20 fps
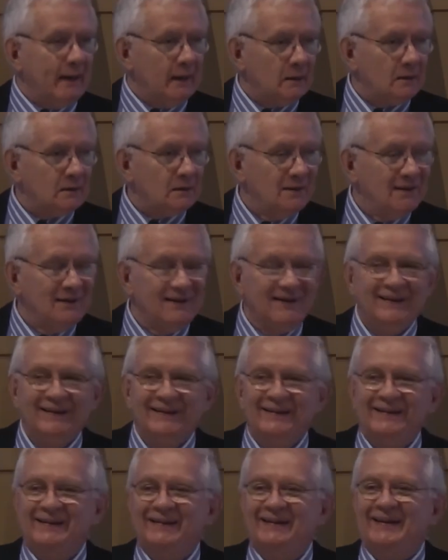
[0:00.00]
it,
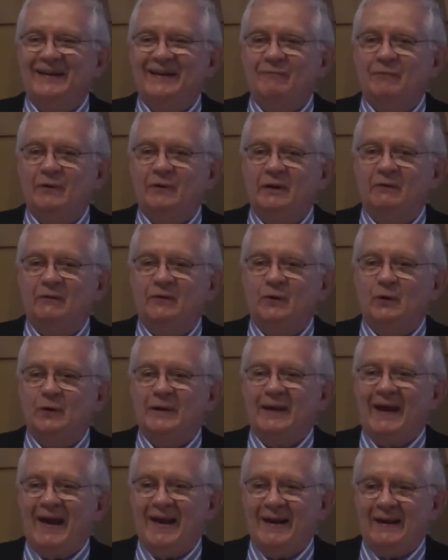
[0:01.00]
even if your
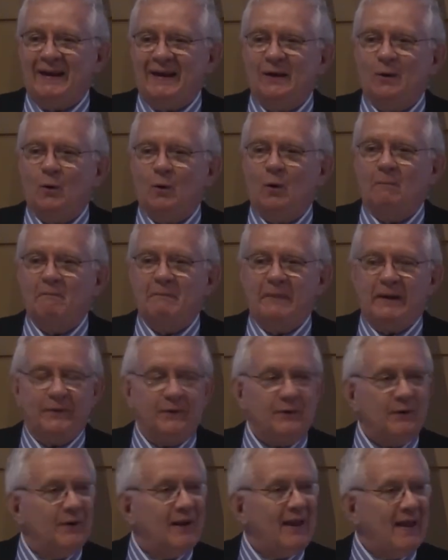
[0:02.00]
daddy or
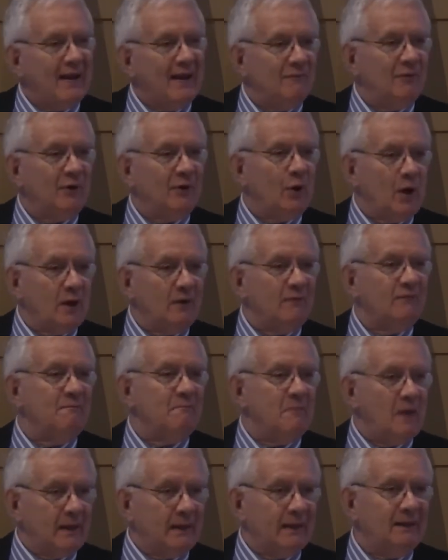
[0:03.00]
mother have a lot of
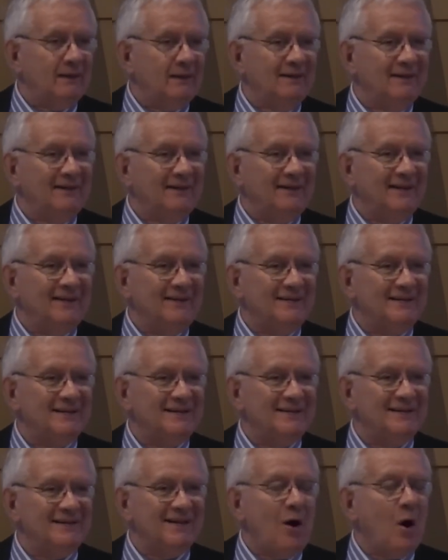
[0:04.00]
money.
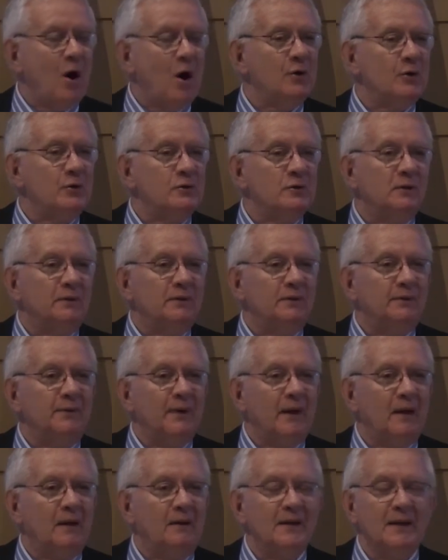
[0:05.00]
It's harder to do
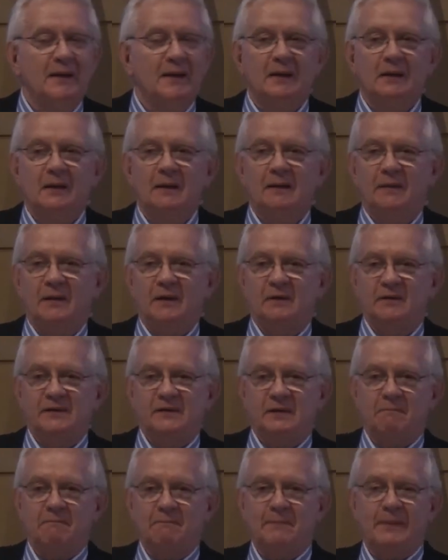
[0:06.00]
now. There
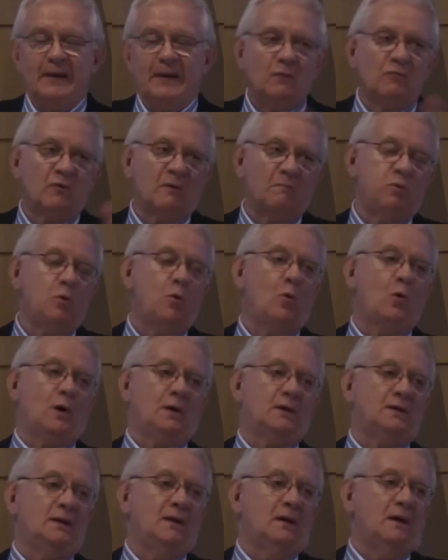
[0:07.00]
is a big
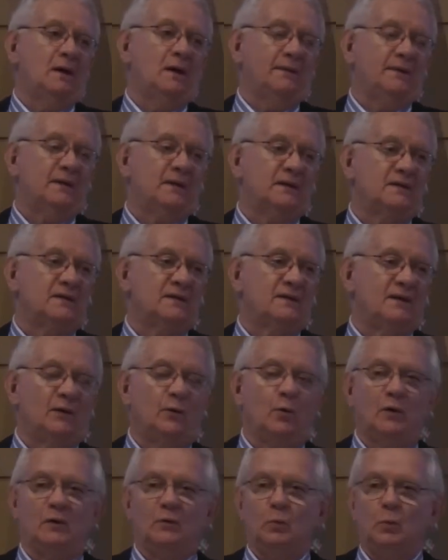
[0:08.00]
report on this, the
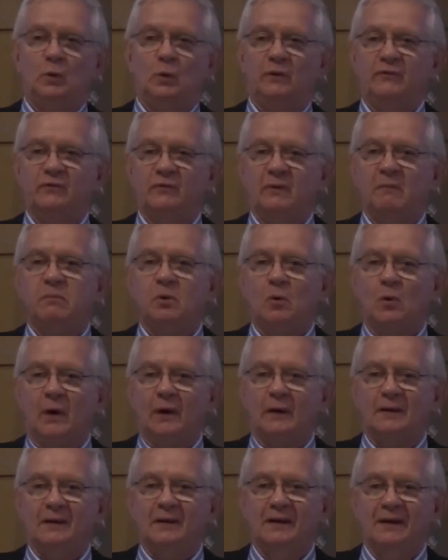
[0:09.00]
Lord Wolfe
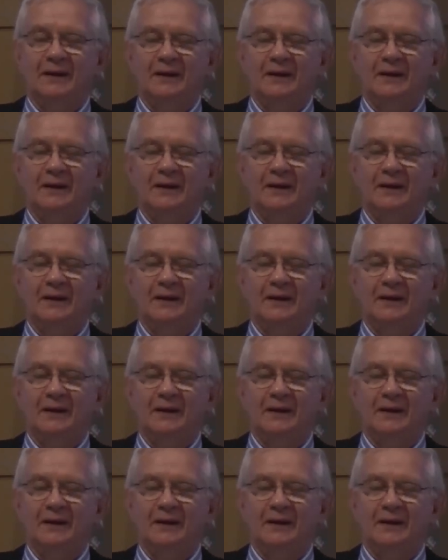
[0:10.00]
report,